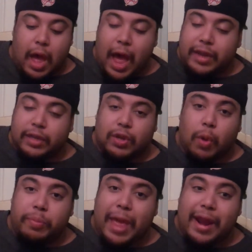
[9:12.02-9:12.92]
I just
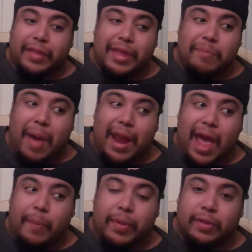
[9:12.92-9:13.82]
hope that nothing bad
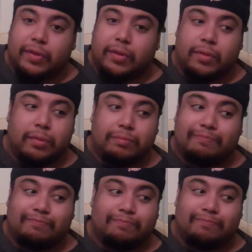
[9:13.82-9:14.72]
happens
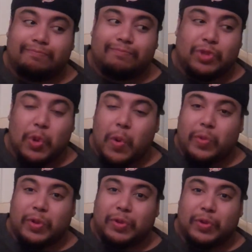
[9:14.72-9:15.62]

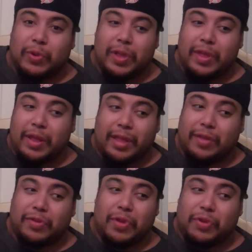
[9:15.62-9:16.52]
towards the
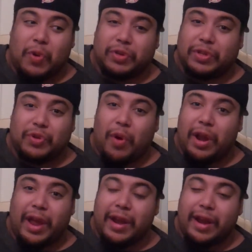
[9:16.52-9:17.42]

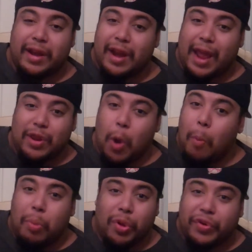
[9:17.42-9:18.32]
storyline, and like
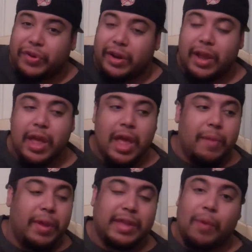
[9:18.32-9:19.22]
no bullshit,
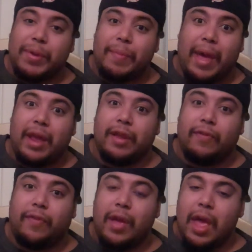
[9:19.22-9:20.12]
because I'll be mad
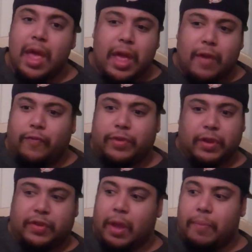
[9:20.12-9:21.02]
if
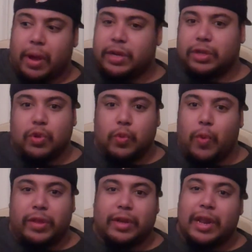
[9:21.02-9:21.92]
just CM Punk just
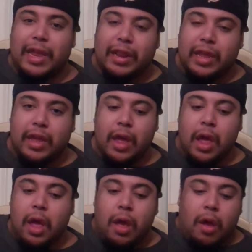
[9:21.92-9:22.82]
wins cleanly,
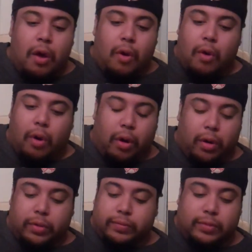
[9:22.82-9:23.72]

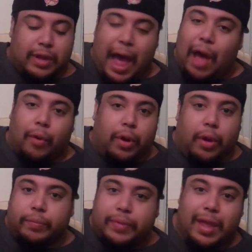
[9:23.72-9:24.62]
or I don't know.